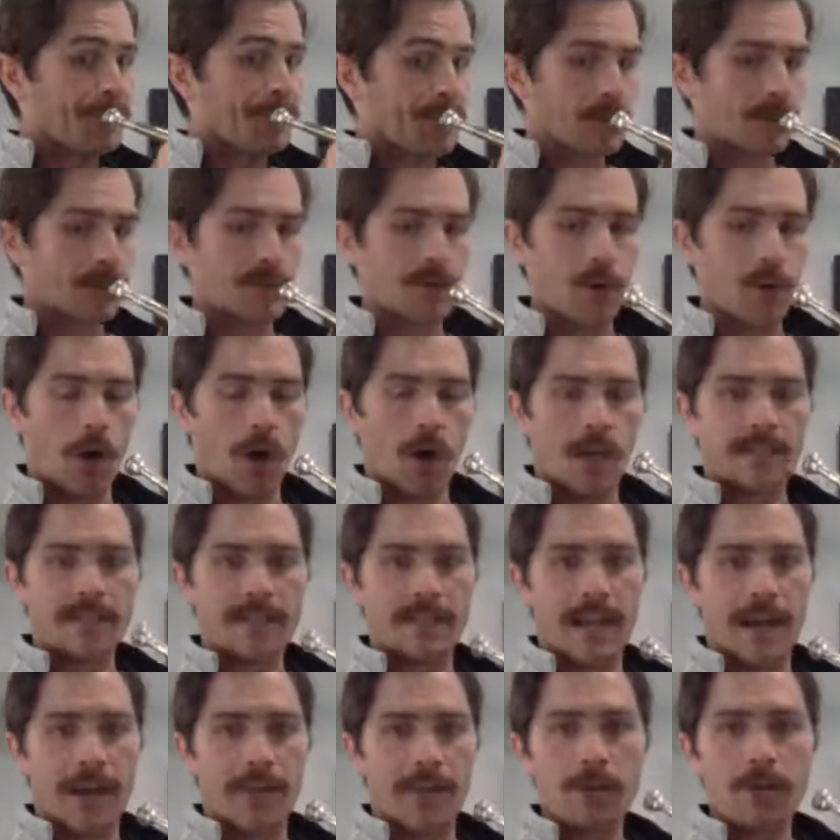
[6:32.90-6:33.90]
So all
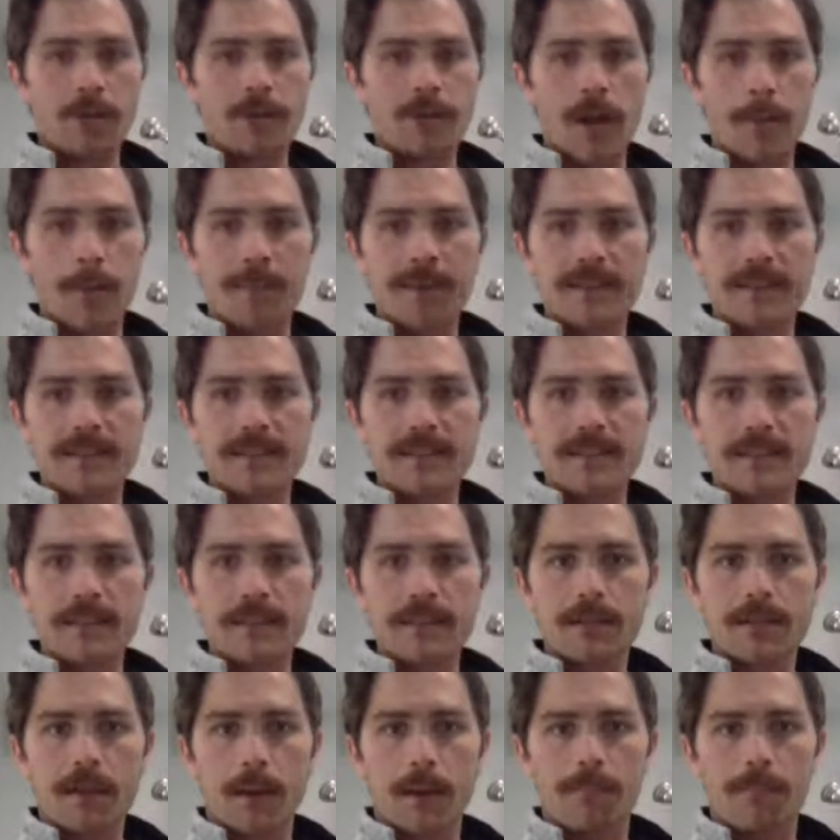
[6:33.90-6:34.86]
together, trumpets,